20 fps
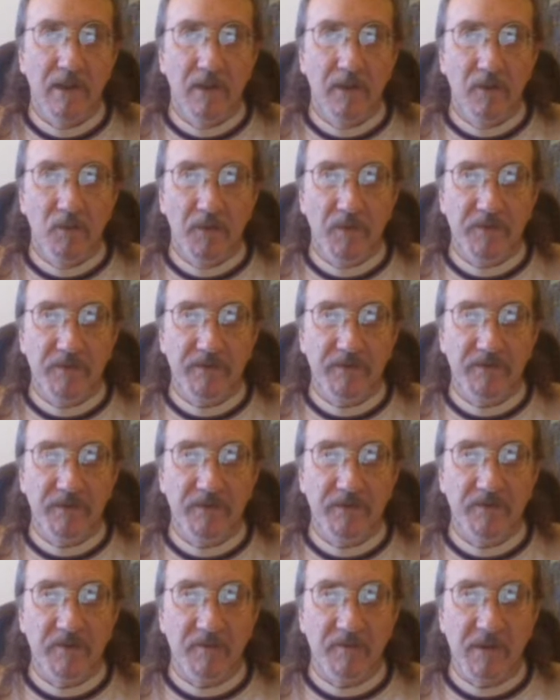With the
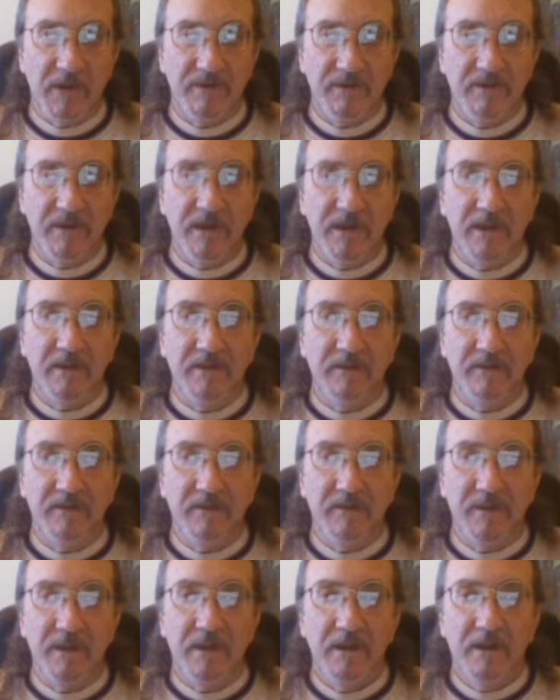system as it is,
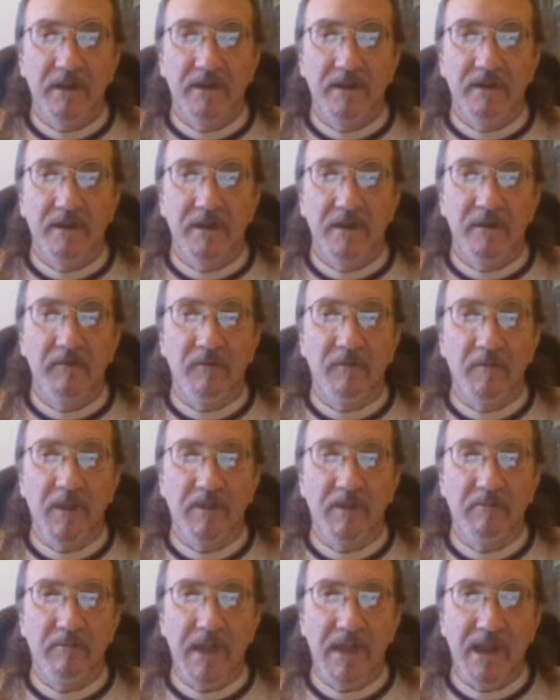the government
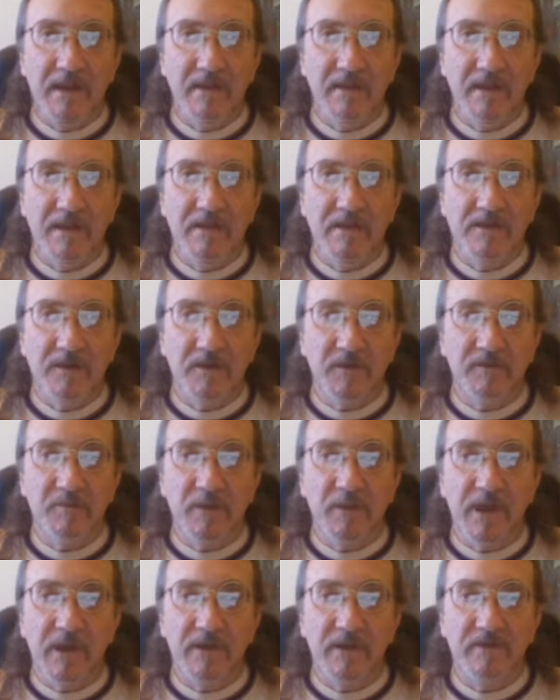mainly just
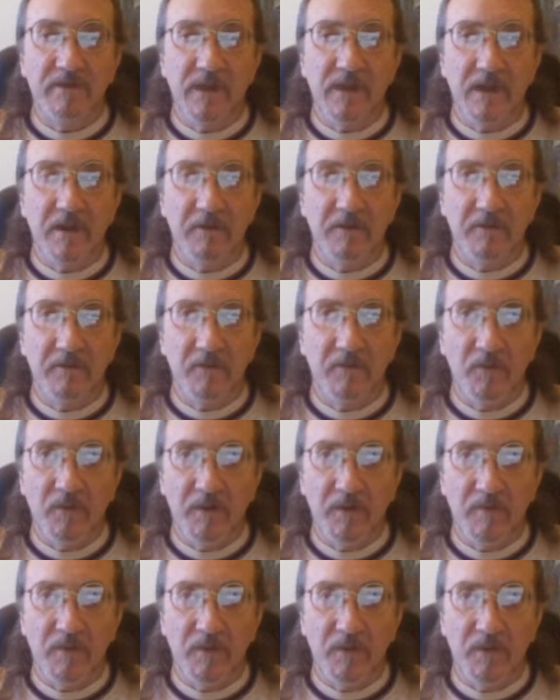pays the
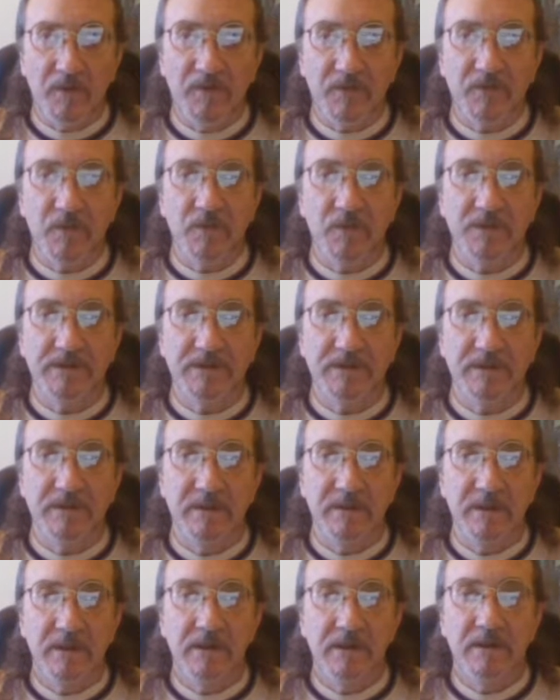unaffordable extortion
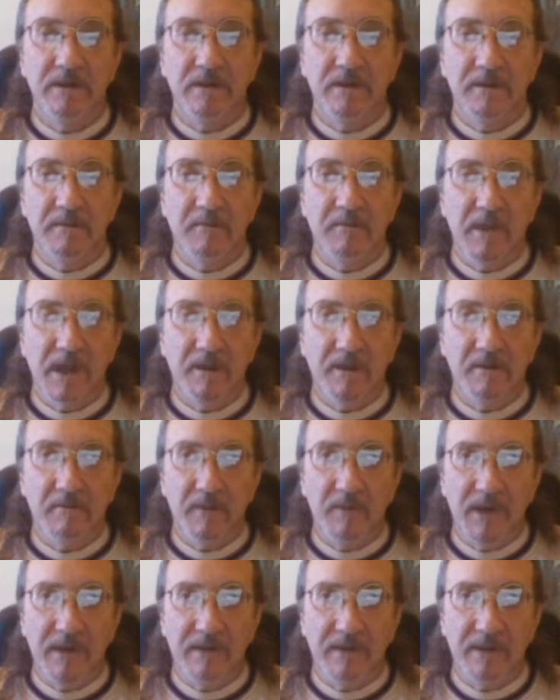demanded
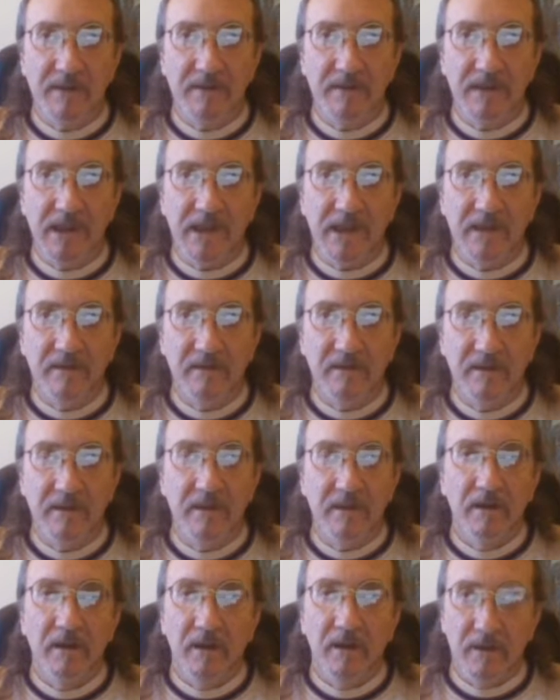by the elite
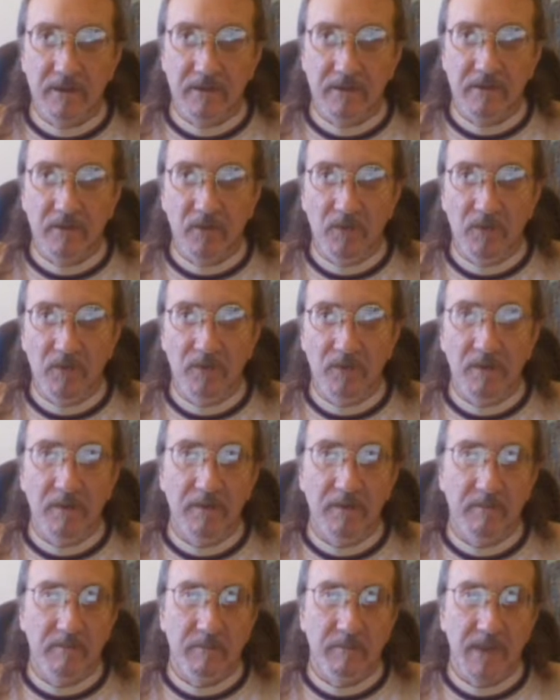on your
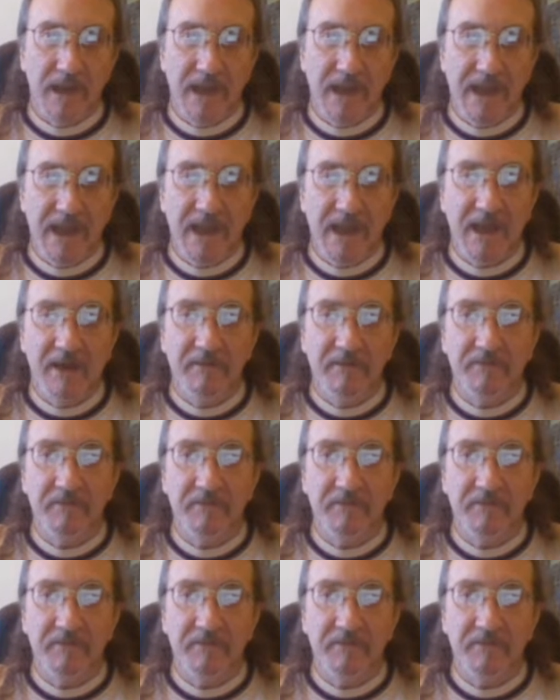behalf.